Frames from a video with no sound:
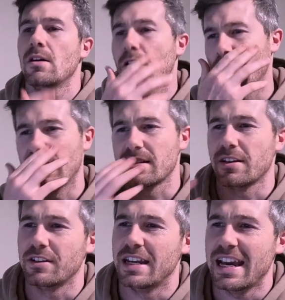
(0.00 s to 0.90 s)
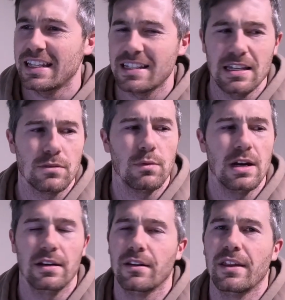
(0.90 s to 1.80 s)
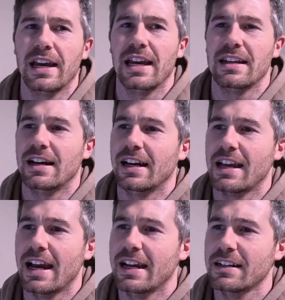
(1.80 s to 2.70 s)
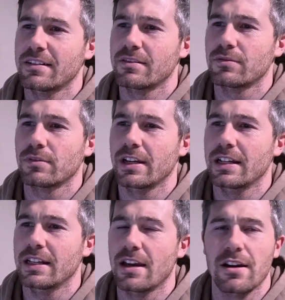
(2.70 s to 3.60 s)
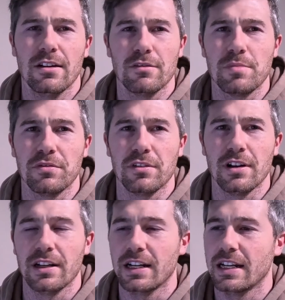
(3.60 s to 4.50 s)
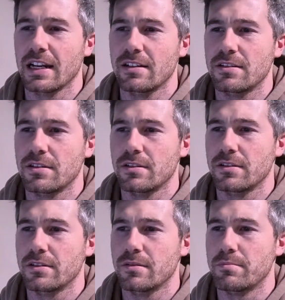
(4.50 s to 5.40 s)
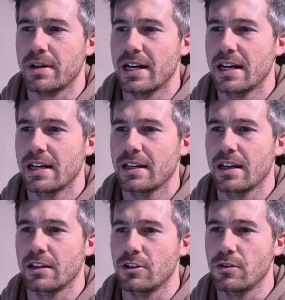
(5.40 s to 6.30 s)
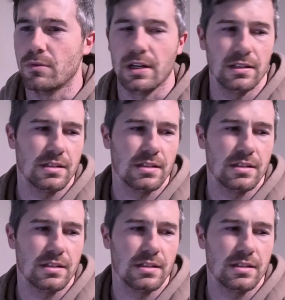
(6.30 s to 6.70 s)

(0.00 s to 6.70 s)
All right, so next is one that I hadn't really heard of before, and I needed to buy a new one.